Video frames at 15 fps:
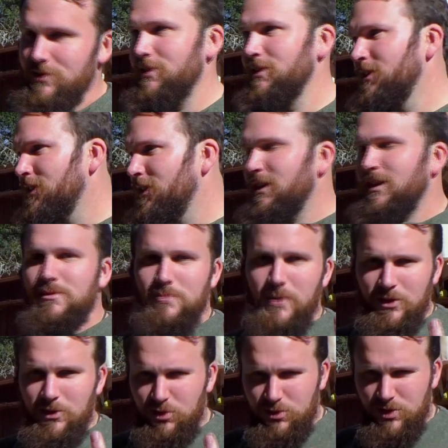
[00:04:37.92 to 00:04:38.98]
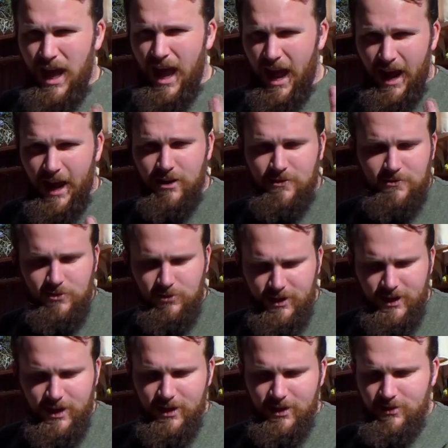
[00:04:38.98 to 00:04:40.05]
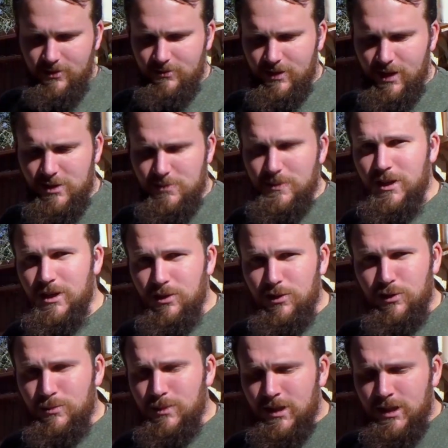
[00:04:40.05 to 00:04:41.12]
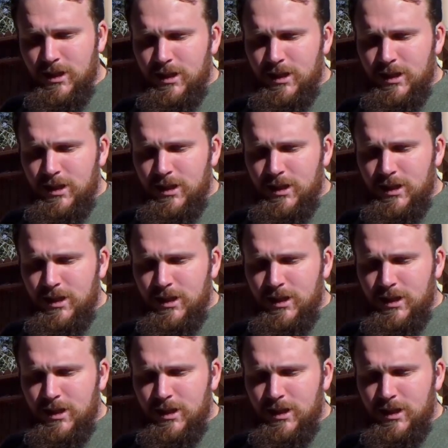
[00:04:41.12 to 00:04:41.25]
is my little hack for lighting a Esbit cube.